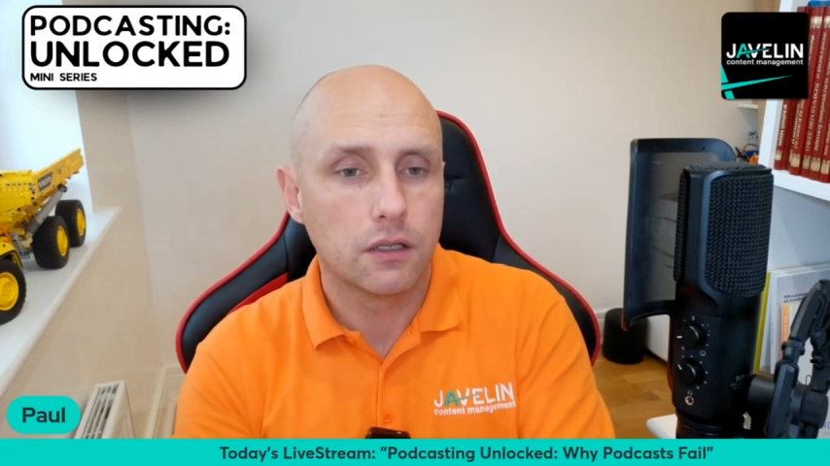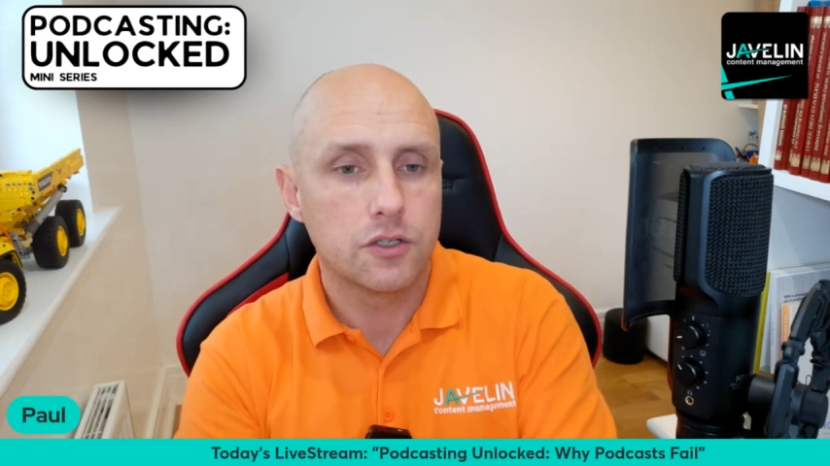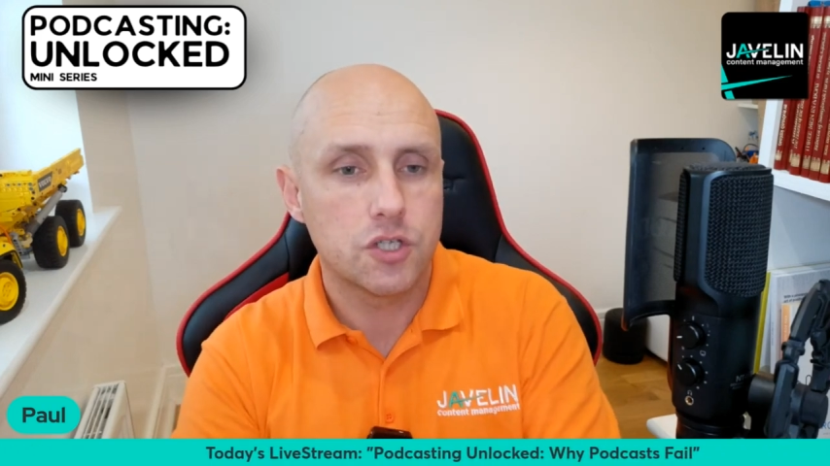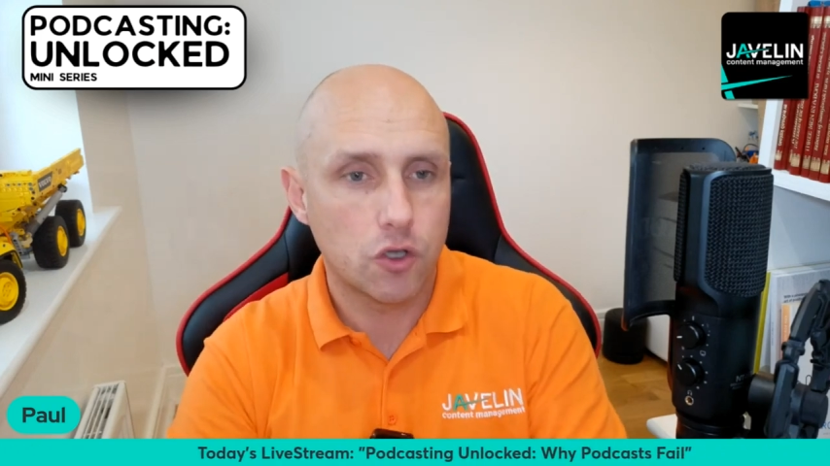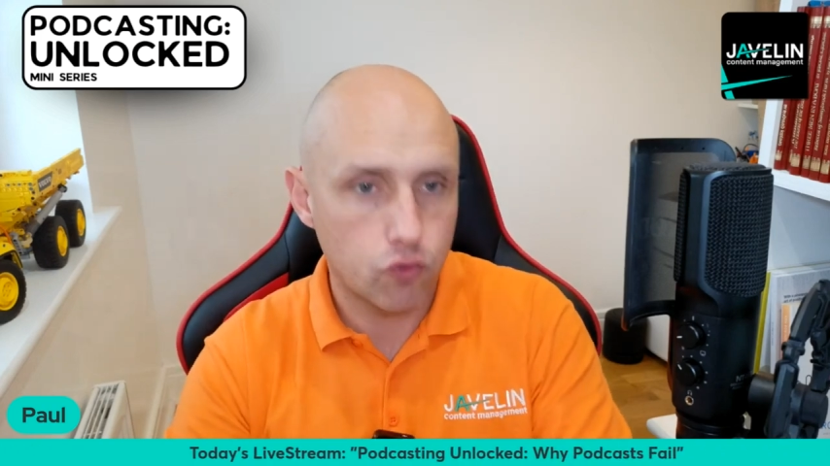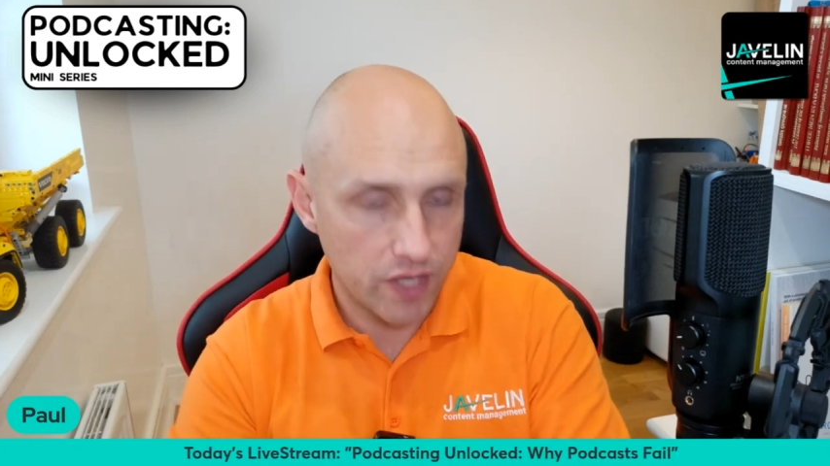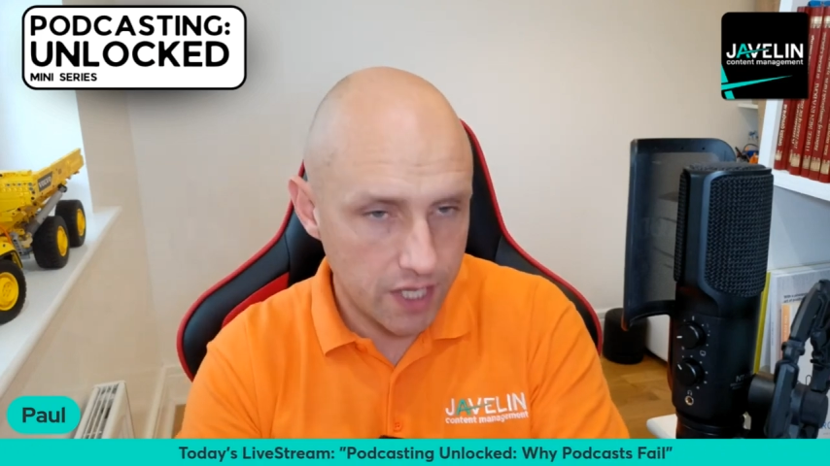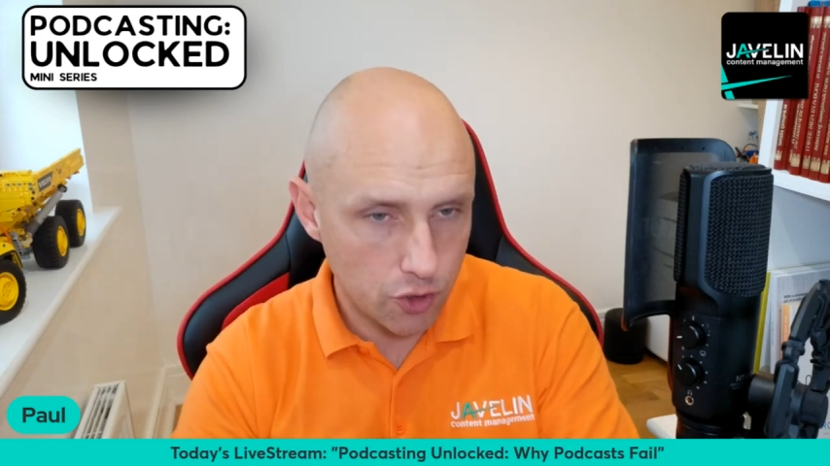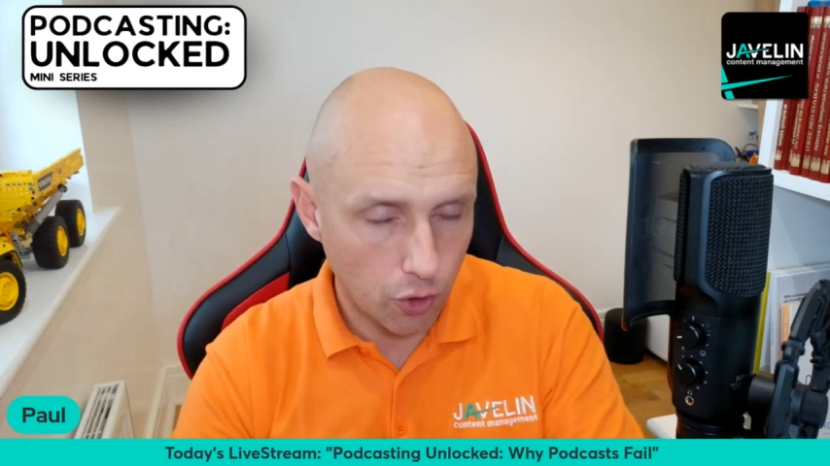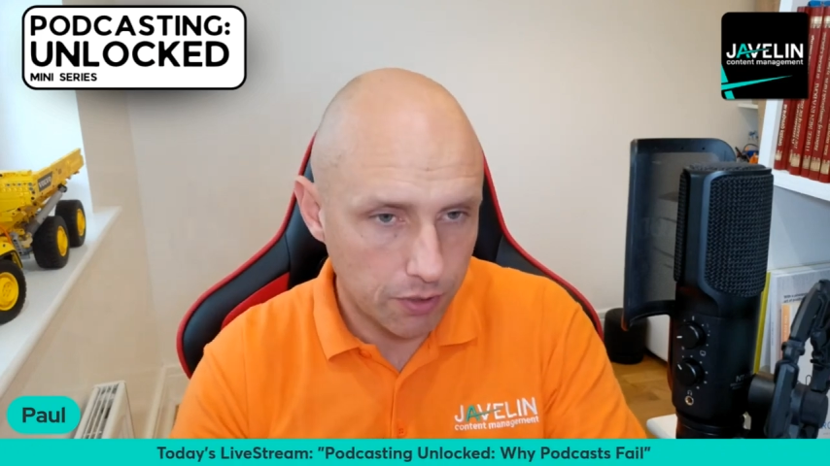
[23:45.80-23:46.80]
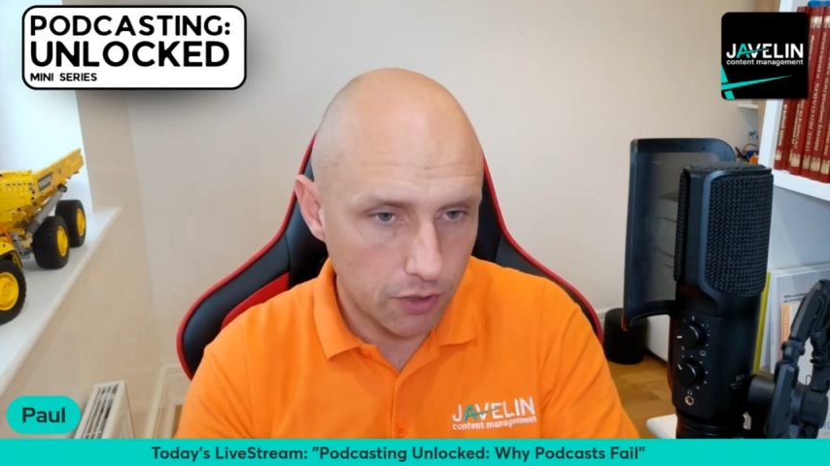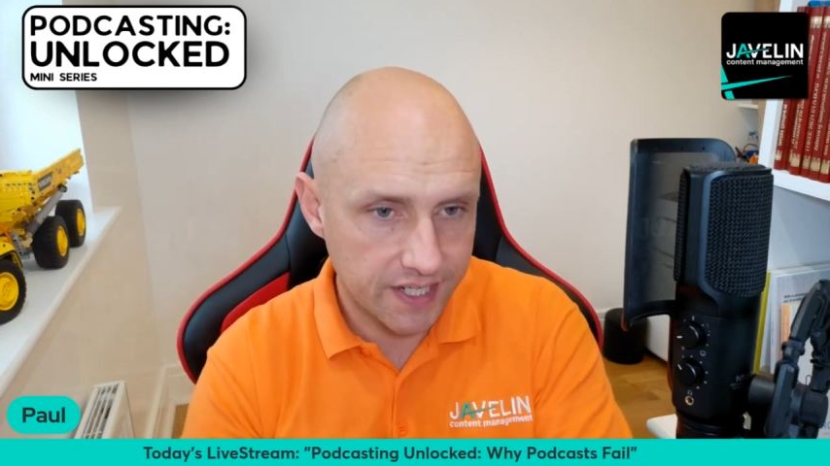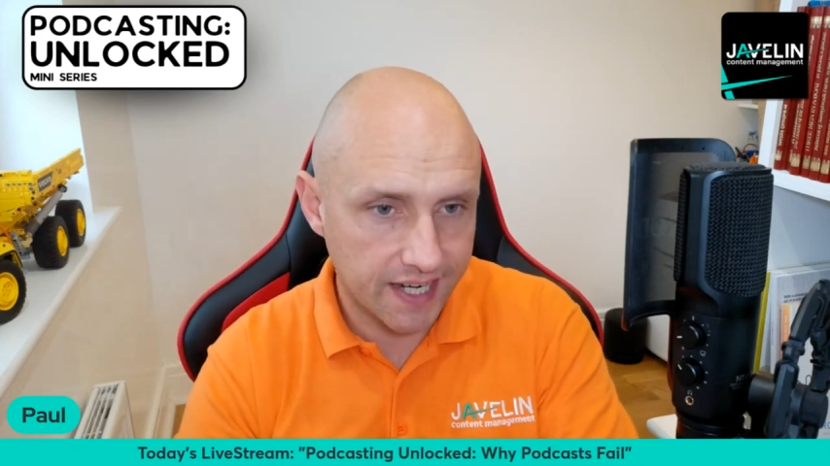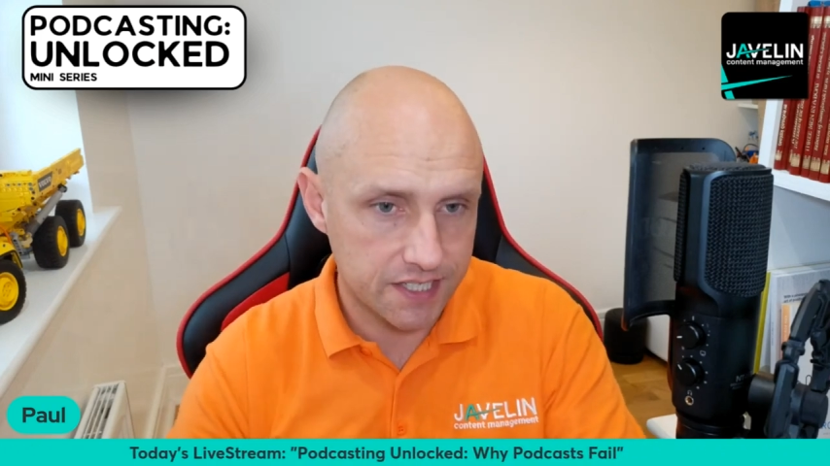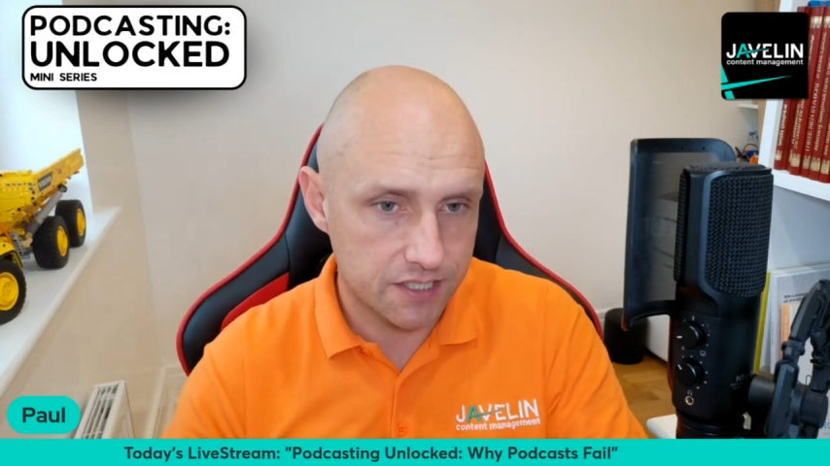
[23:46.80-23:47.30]
to create your
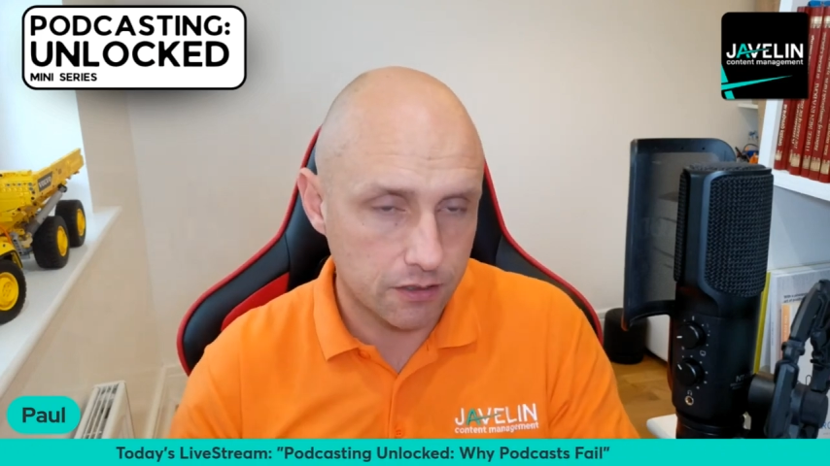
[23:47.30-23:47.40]
podcast.